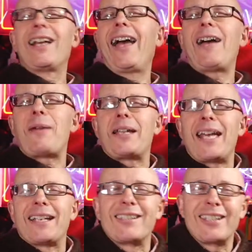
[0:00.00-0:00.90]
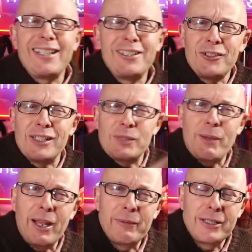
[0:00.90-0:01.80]
How about that, you see? You didn't
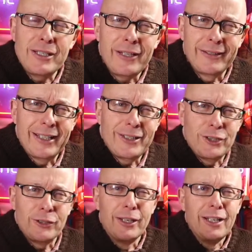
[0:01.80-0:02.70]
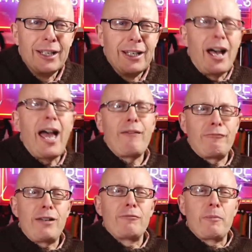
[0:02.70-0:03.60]
expect me to know that, did you? I have
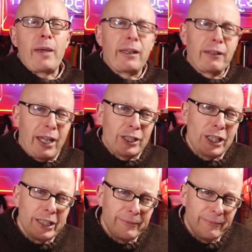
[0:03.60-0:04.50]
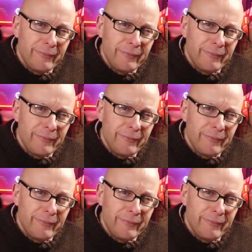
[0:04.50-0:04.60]
read Rebecca, actually.